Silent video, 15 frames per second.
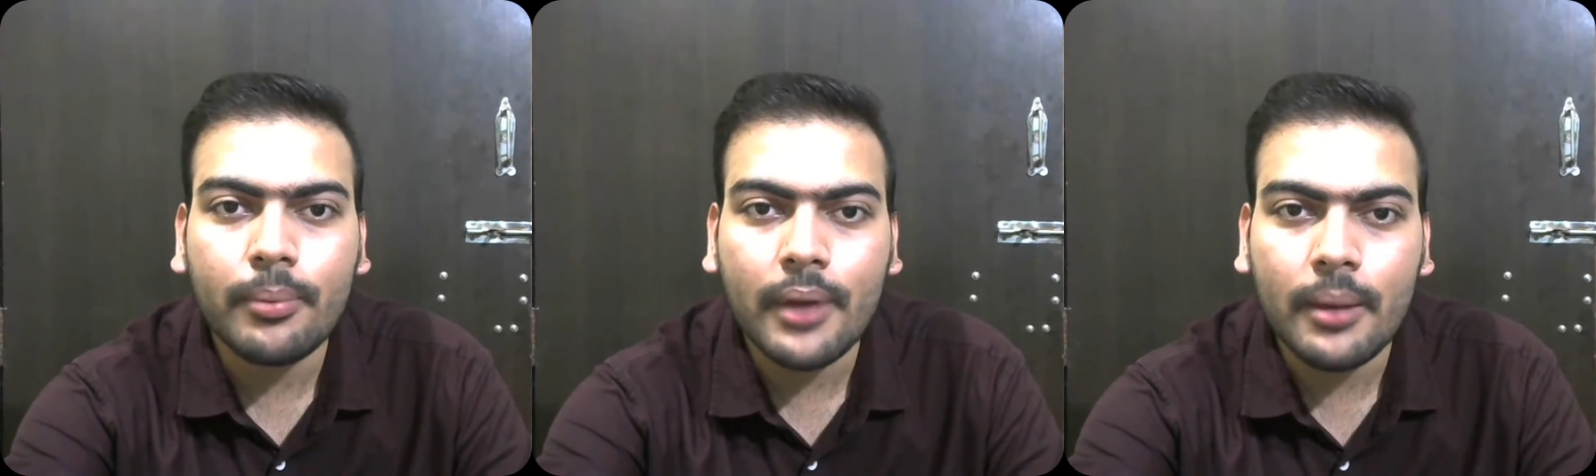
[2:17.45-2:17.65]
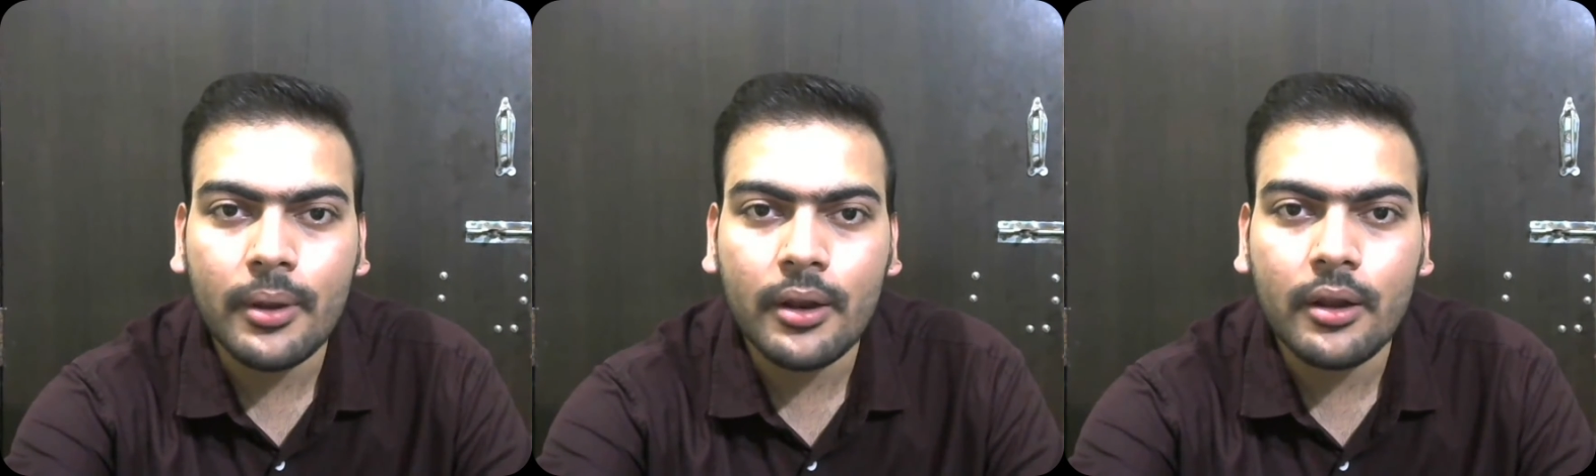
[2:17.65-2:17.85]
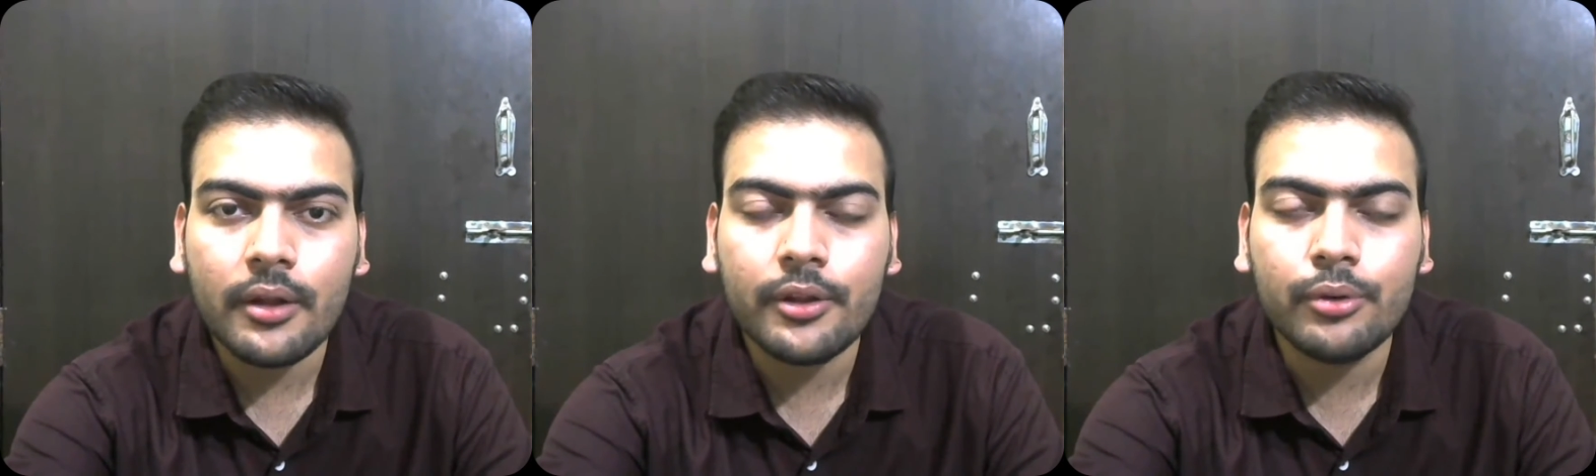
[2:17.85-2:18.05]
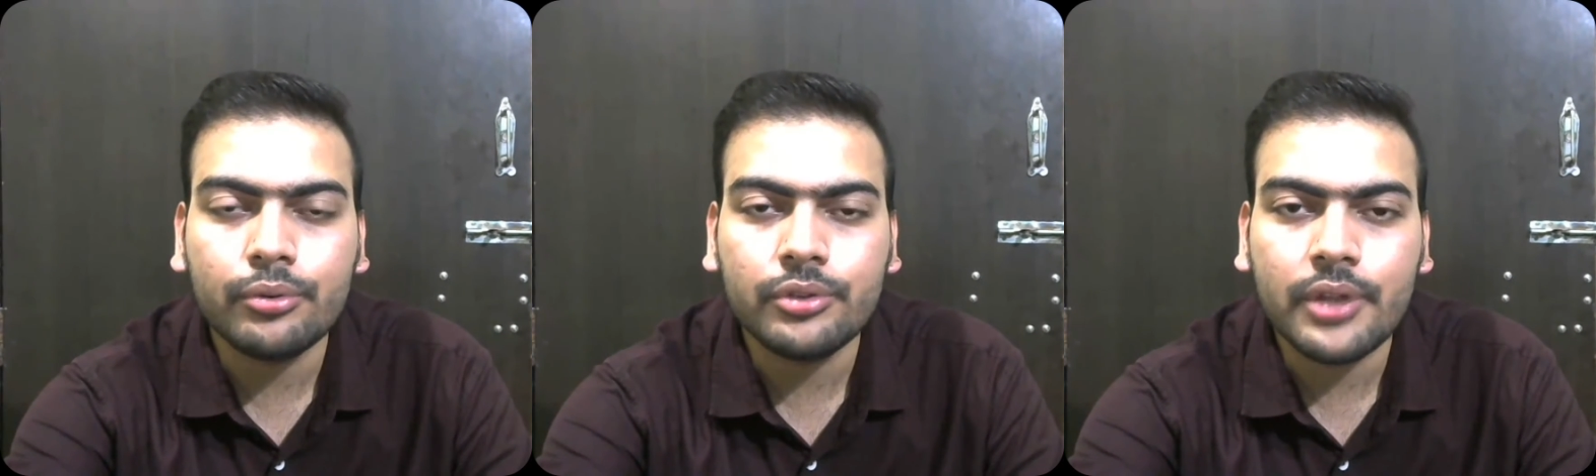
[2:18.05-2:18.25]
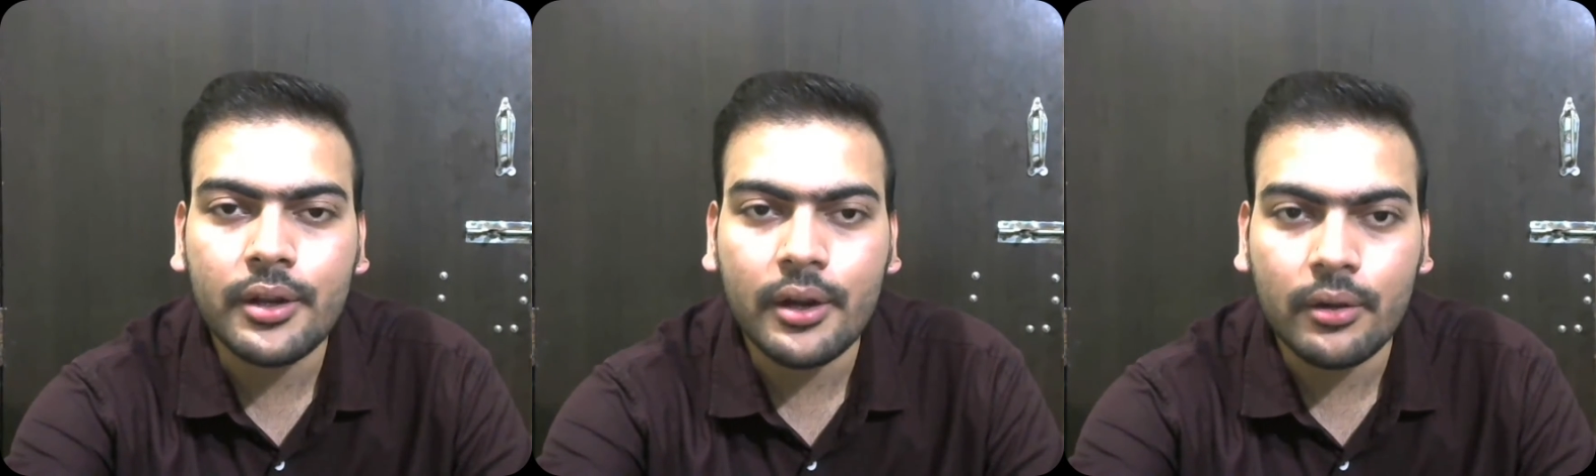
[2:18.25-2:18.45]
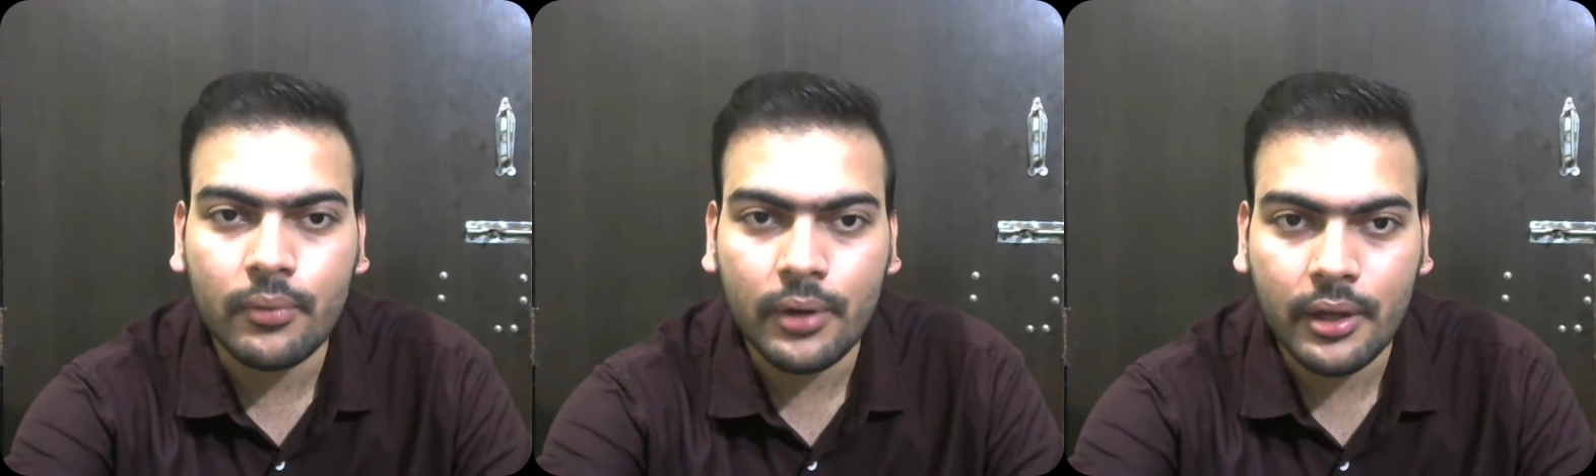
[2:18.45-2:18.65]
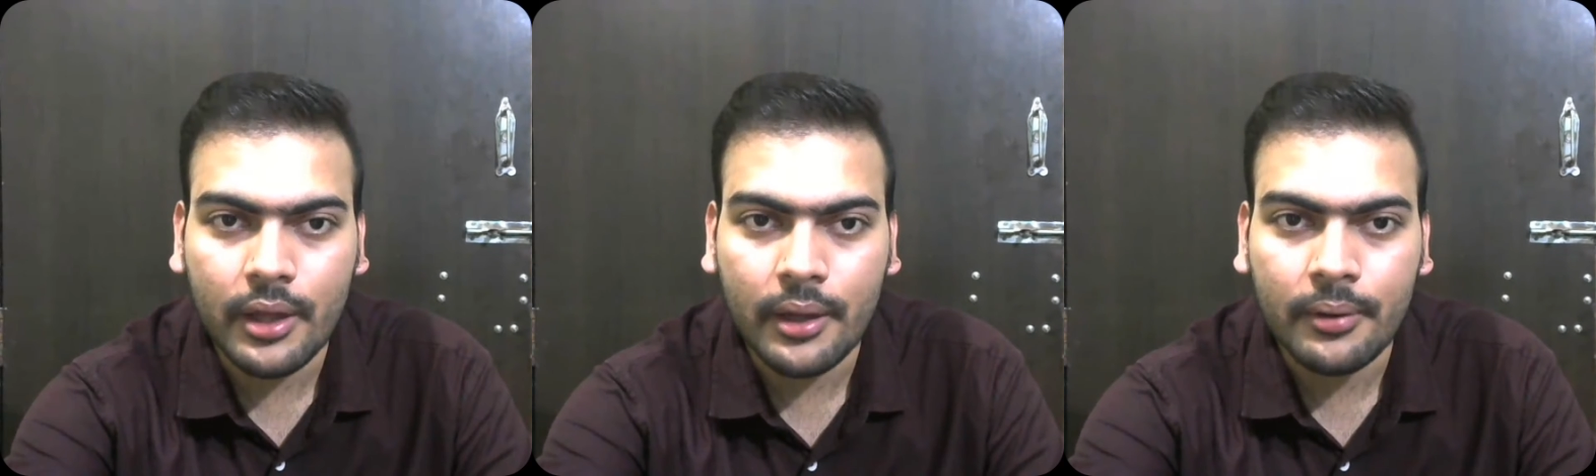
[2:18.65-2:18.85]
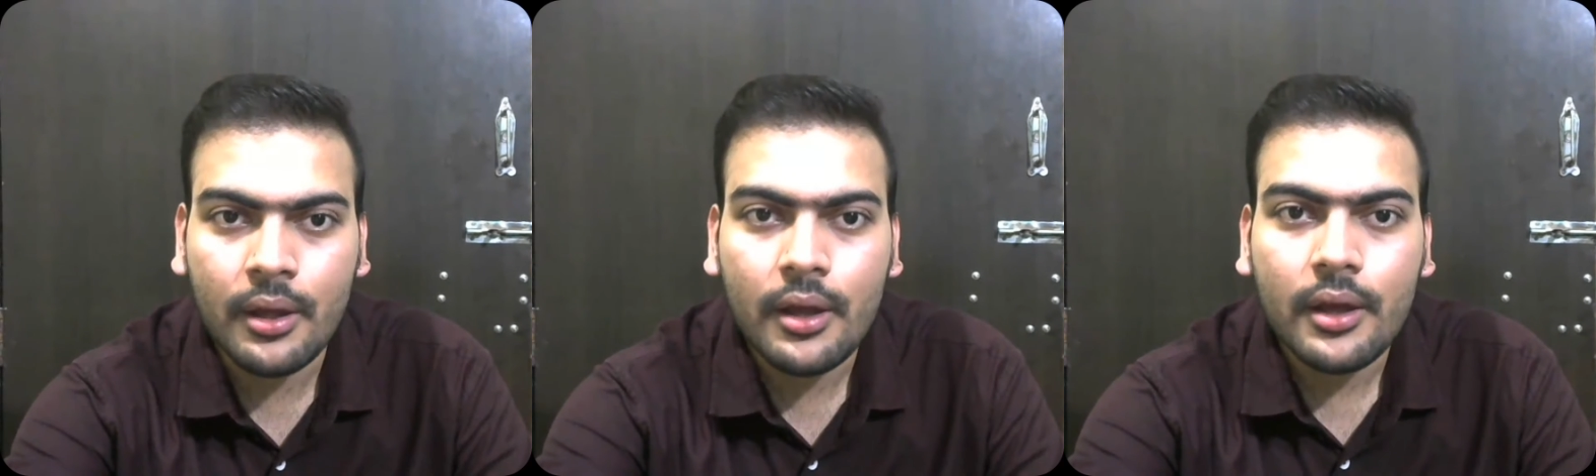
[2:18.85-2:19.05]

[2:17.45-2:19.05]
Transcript: cable used in networking.